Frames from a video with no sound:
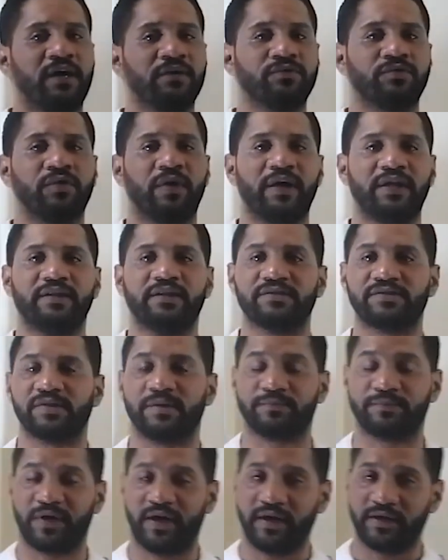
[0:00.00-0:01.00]
how to add and
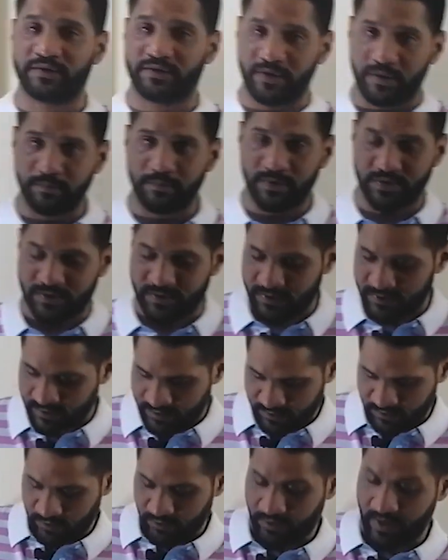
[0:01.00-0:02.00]
subtract numbers
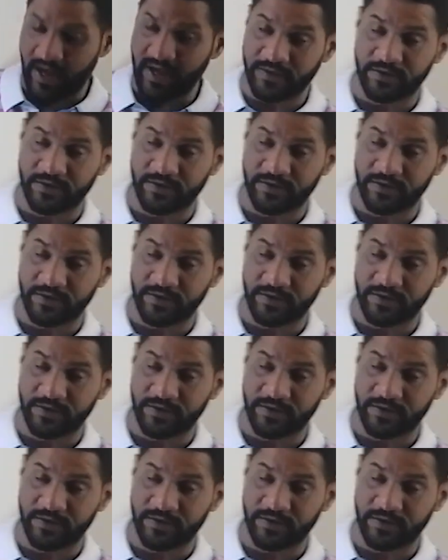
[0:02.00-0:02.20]
or